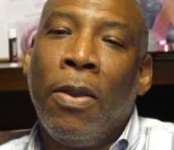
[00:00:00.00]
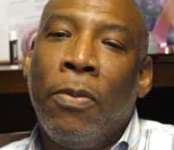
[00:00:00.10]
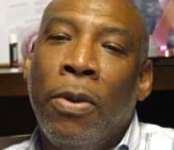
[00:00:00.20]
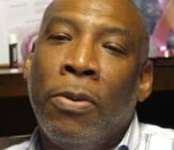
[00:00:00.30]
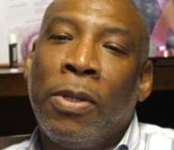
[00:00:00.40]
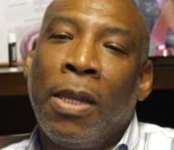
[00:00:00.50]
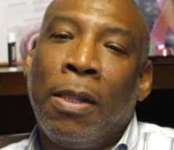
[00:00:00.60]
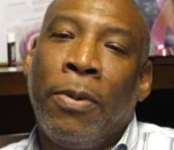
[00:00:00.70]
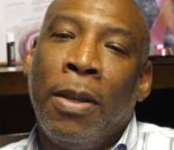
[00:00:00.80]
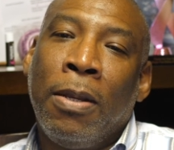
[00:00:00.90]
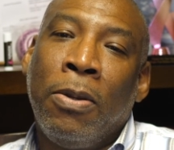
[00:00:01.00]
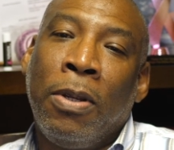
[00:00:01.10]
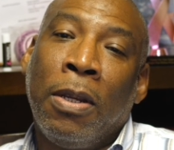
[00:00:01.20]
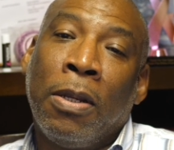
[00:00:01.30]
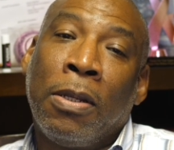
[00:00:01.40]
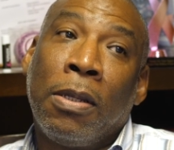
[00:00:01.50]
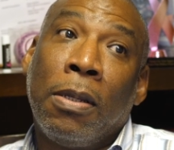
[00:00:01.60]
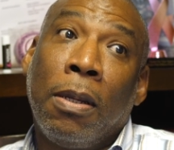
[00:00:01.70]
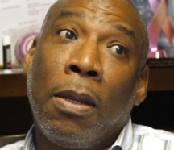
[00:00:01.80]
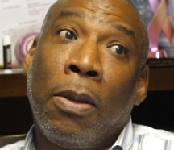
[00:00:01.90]
We were celebrating it
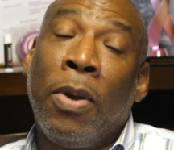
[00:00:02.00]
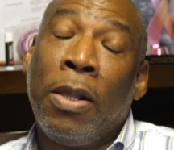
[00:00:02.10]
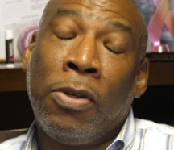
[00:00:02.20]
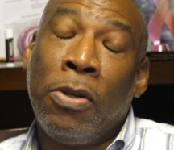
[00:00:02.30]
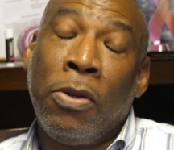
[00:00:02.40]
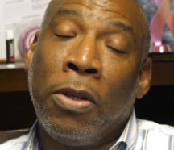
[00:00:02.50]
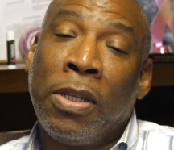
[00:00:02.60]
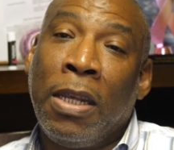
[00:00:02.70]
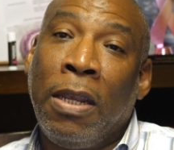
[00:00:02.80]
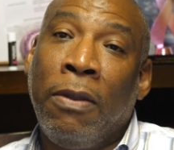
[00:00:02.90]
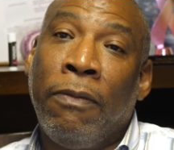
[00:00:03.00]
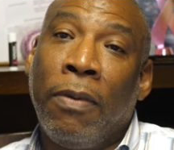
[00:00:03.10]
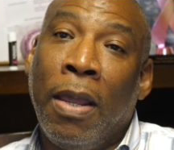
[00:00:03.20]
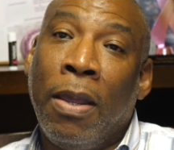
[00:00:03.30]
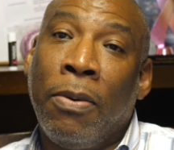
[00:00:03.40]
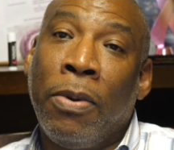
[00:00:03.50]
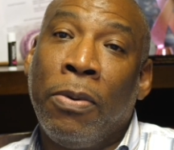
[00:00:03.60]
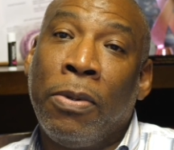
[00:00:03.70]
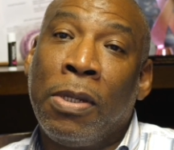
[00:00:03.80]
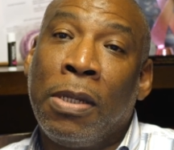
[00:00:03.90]
was New Year's Eve, and we
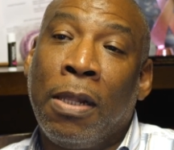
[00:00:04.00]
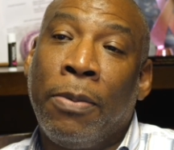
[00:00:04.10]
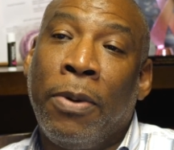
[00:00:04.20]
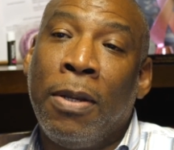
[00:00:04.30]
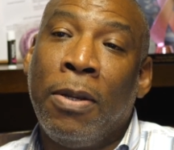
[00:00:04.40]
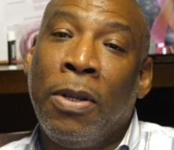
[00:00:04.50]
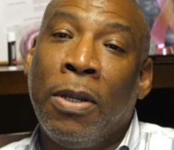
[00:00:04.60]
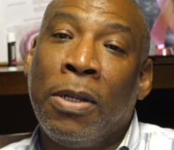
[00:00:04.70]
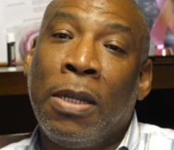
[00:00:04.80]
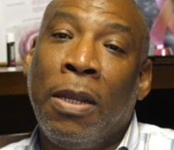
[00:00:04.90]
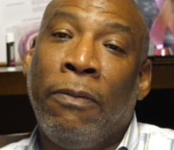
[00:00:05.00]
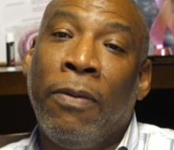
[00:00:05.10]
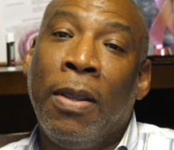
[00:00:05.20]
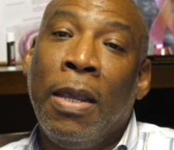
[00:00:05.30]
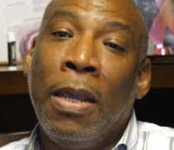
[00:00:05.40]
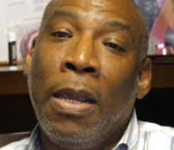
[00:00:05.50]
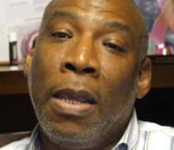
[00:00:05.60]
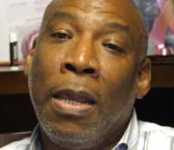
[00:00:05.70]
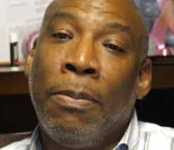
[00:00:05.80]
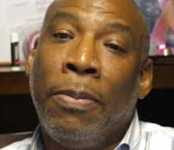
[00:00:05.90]
was celebrating New Year's Eve
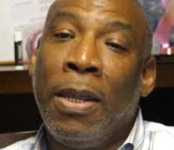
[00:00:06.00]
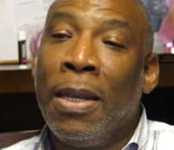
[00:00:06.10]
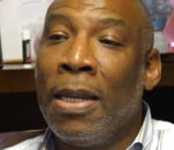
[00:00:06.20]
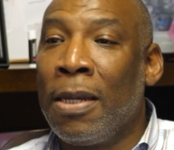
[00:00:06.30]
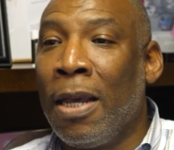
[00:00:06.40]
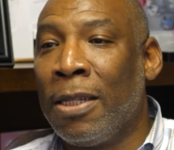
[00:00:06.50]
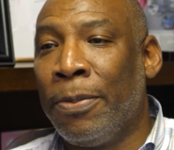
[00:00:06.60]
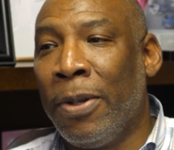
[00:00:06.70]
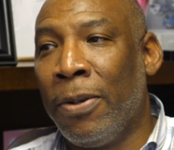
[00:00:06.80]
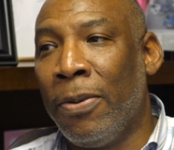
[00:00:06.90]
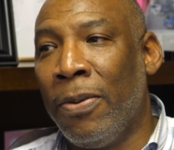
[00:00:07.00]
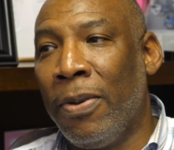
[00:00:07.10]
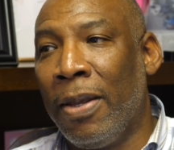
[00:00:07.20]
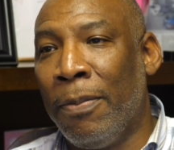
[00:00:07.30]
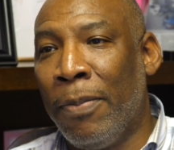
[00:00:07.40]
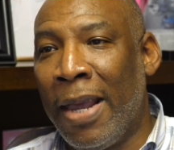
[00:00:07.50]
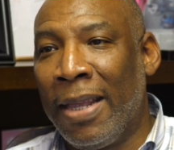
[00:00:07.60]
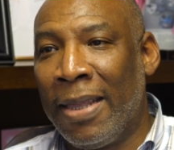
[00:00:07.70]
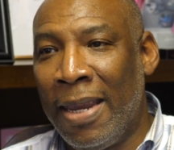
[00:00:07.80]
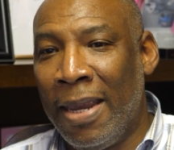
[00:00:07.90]
in PNS Hospital back
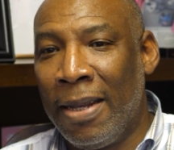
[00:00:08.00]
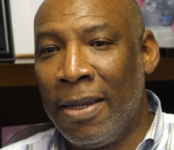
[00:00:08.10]
then.